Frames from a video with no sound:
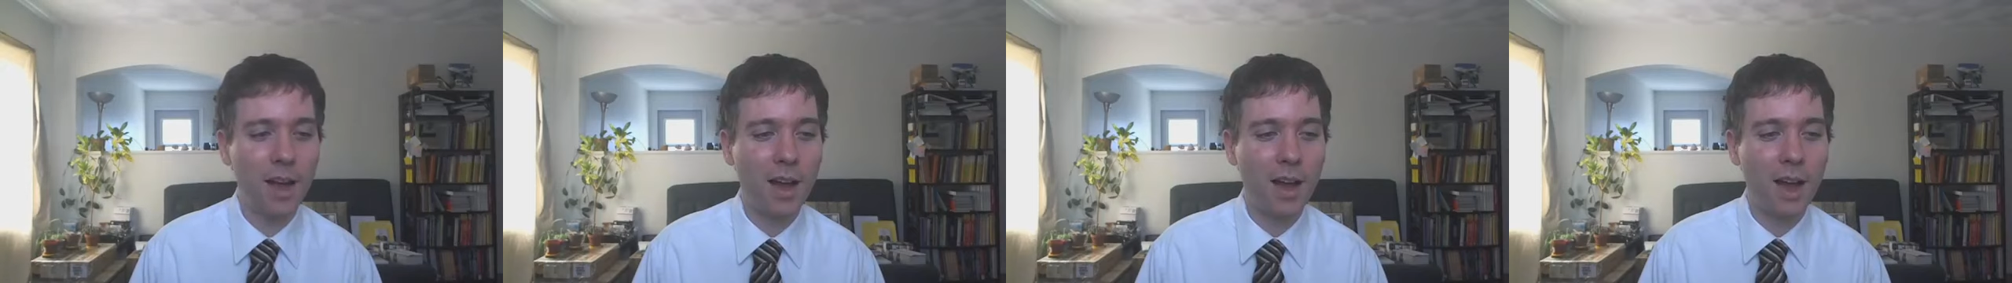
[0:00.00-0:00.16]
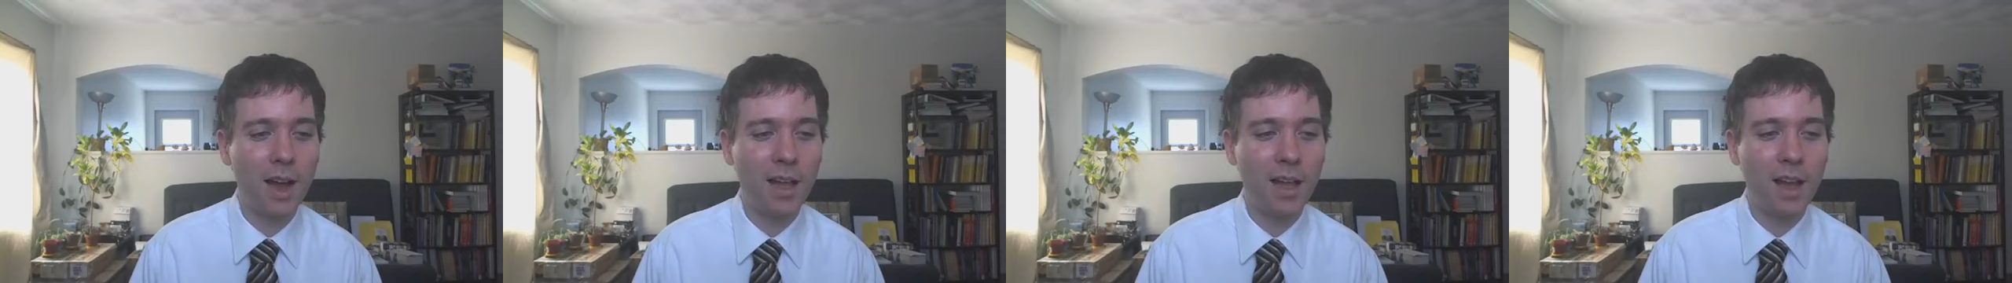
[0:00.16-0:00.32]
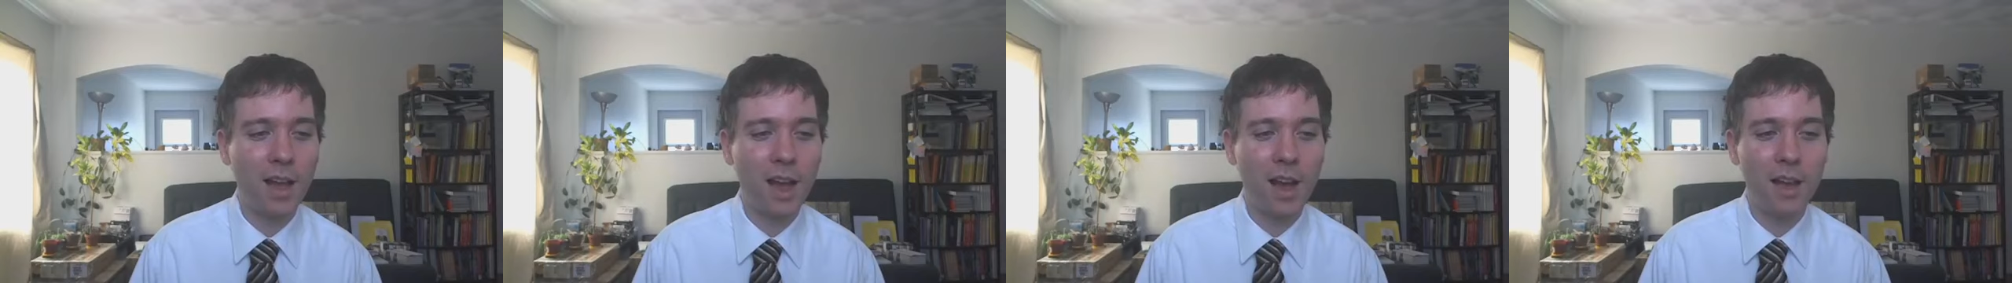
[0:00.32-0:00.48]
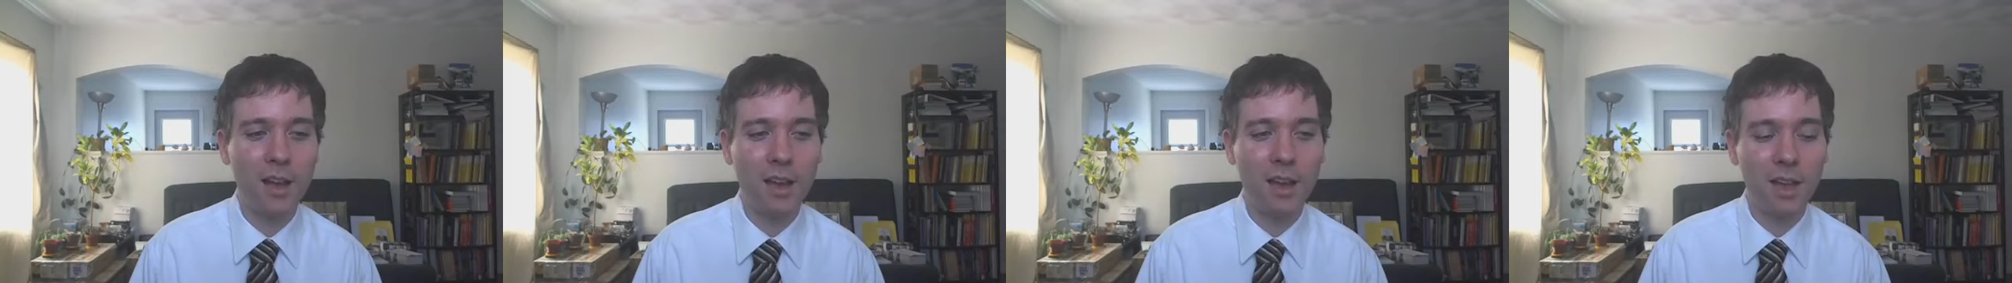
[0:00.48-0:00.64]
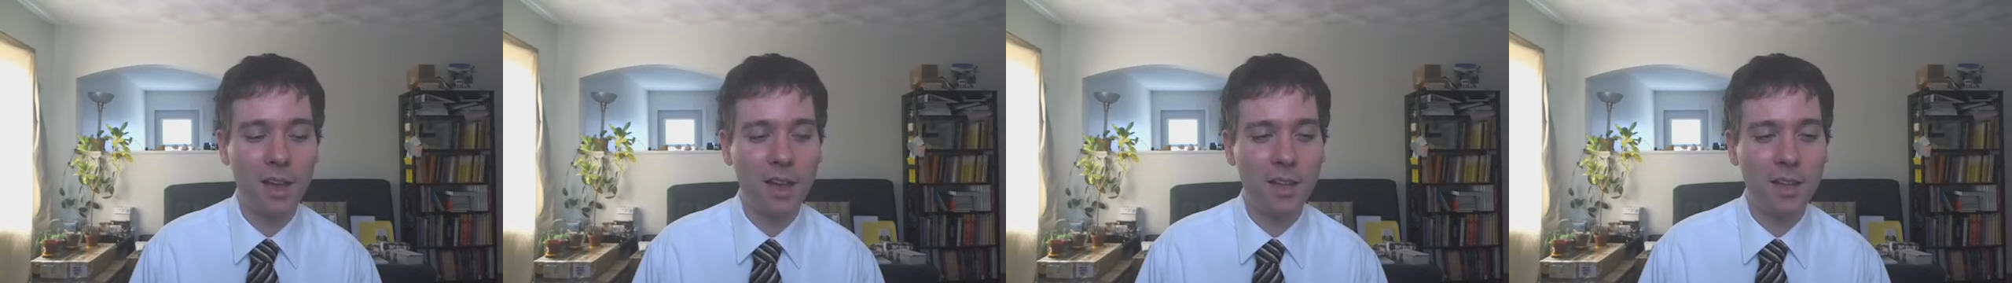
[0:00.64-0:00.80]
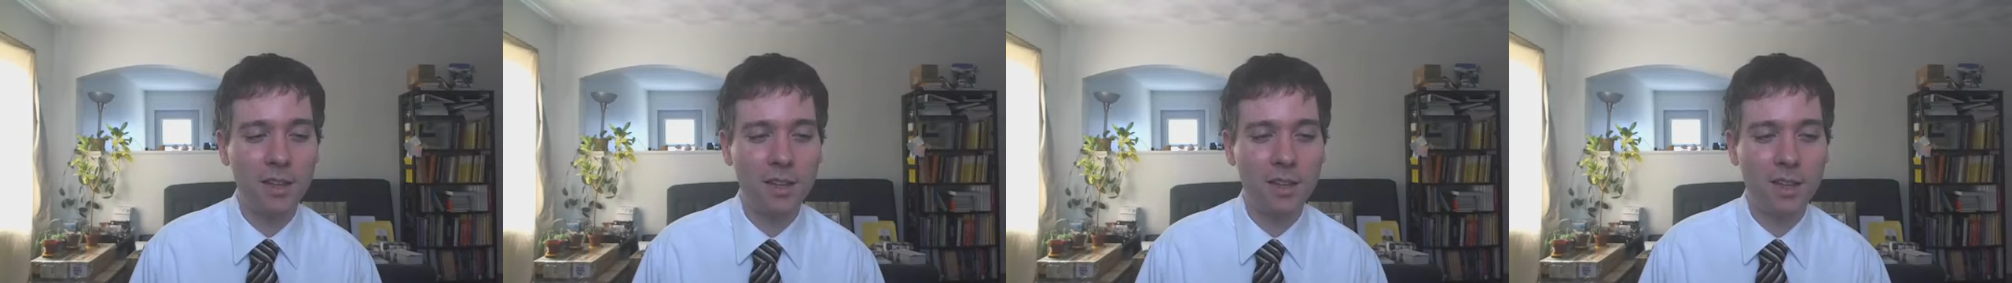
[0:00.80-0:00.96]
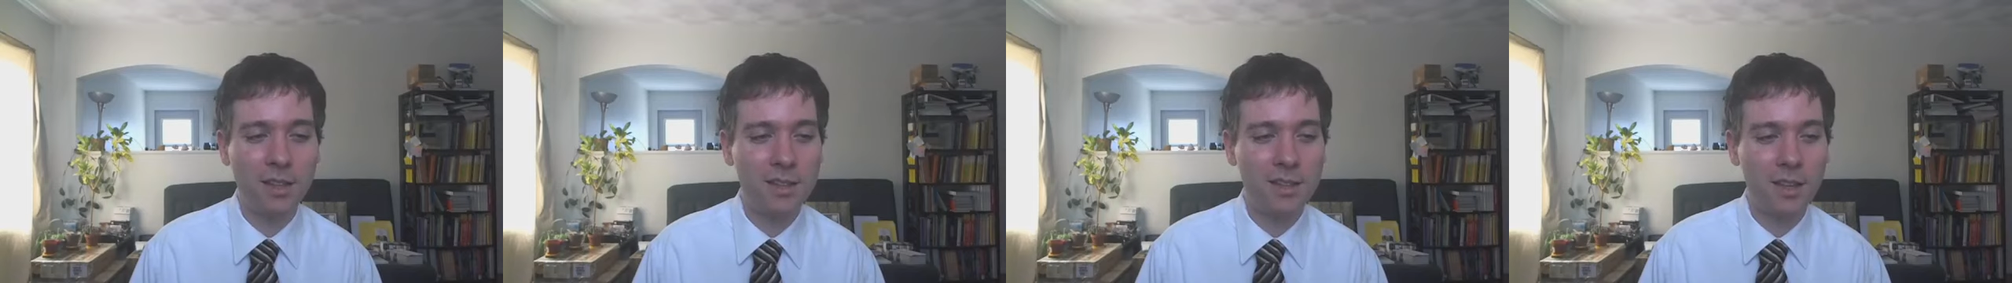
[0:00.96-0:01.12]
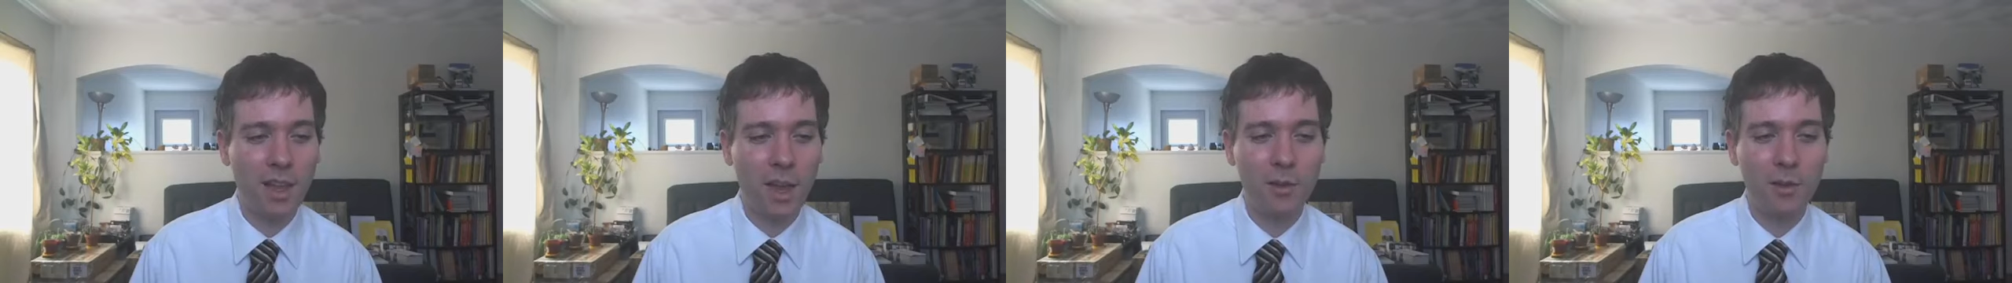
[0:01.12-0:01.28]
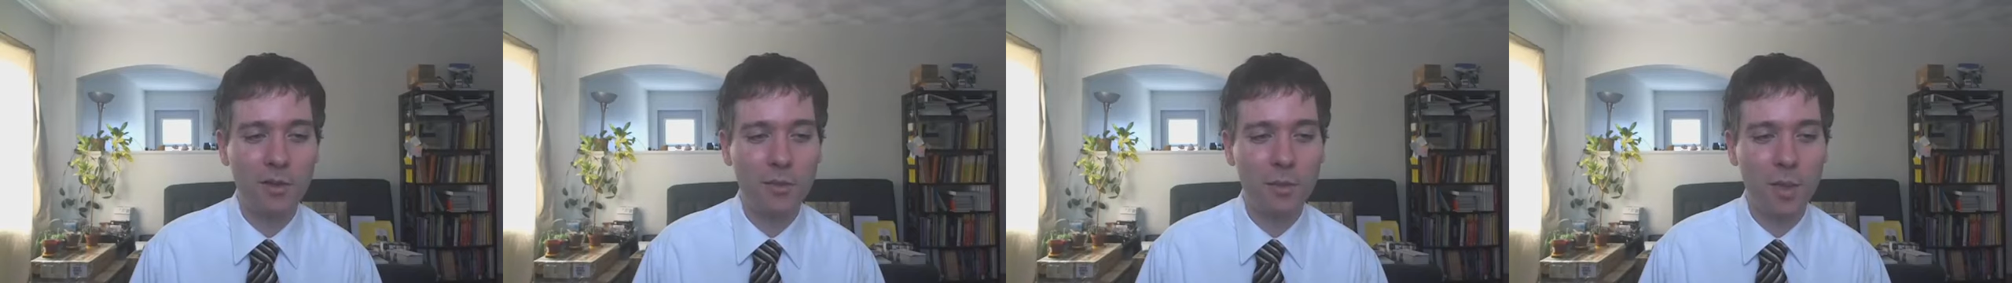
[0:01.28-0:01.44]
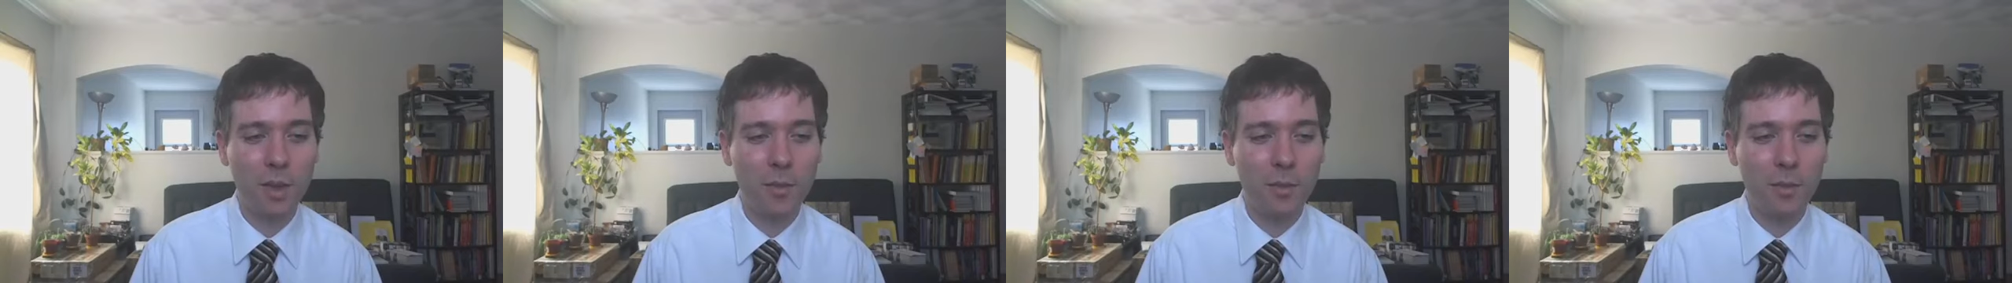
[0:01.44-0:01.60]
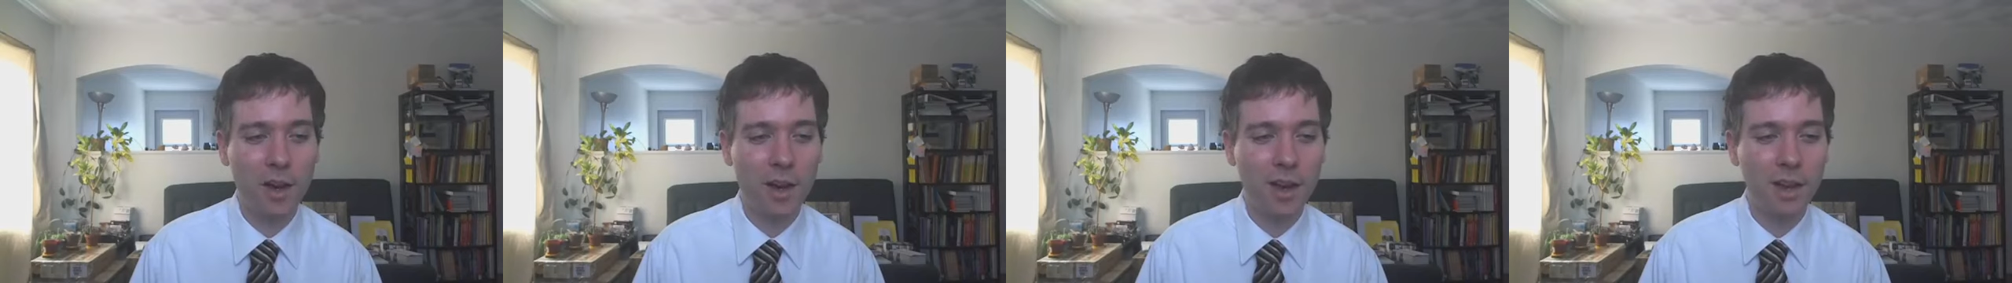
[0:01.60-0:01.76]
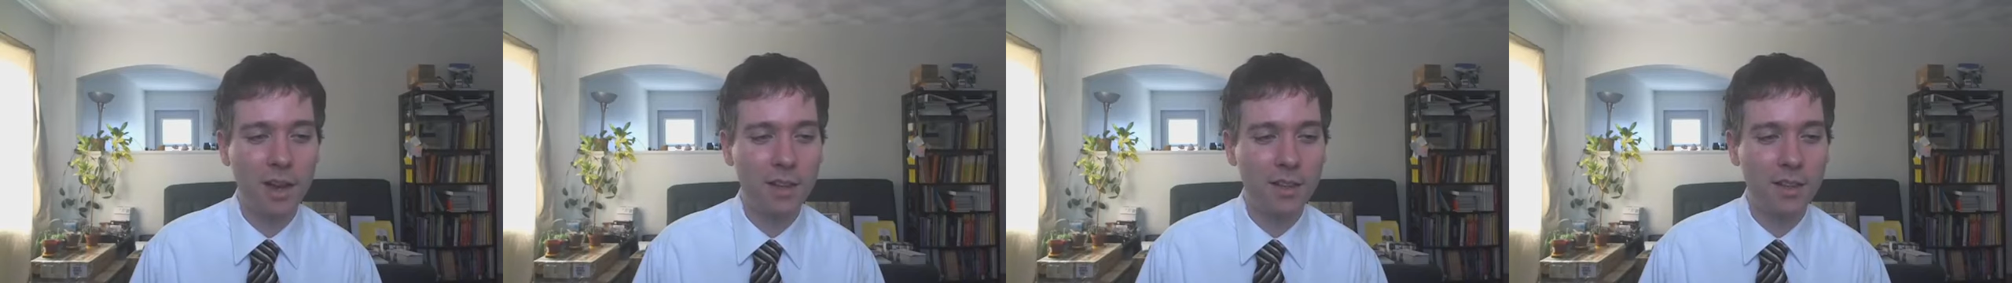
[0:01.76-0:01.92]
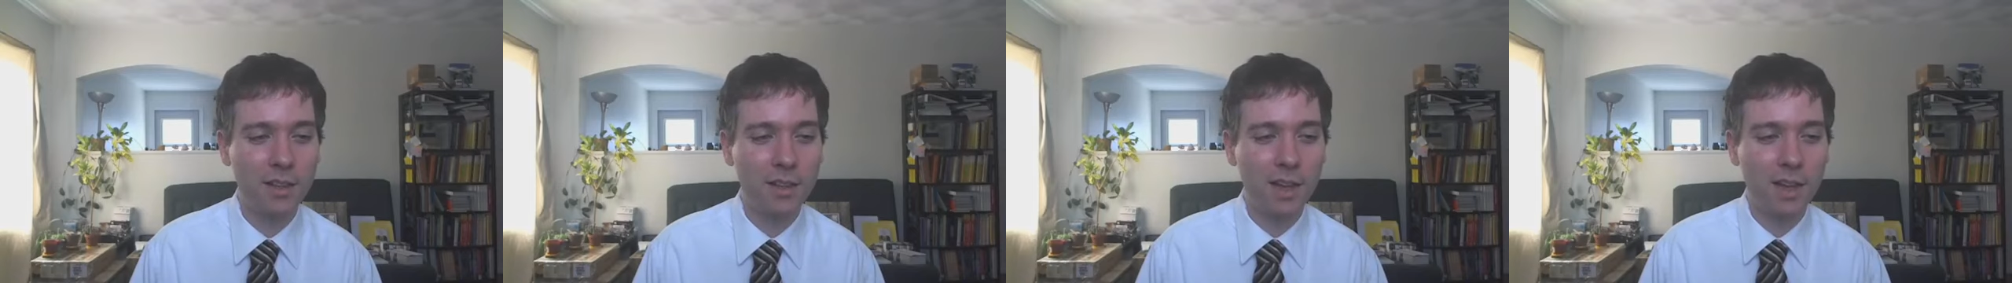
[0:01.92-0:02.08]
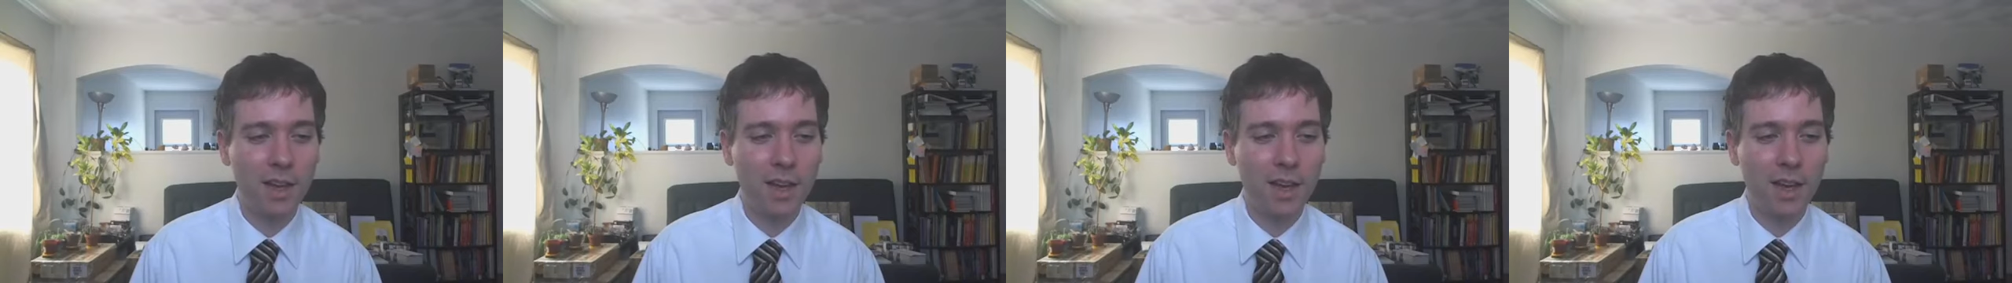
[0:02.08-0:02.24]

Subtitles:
It escapes my mind.